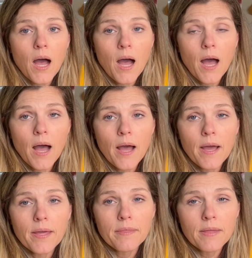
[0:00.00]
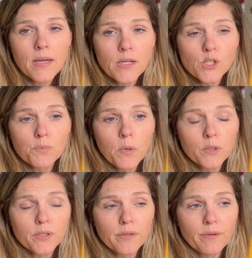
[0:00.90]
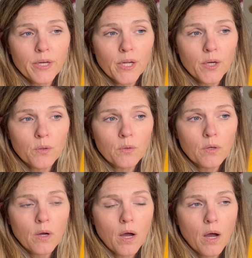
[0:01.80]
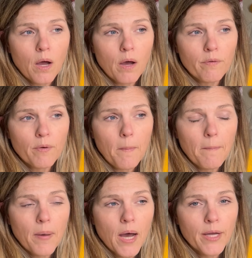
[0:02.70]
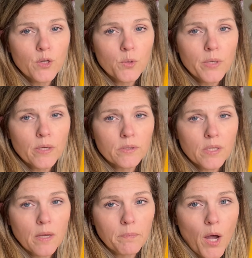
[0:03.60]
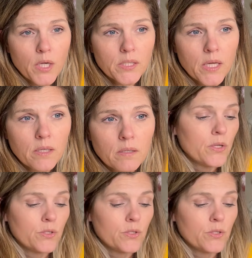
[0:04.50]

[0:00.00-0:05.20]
I think I just posted a video of my Coodeals unboxing.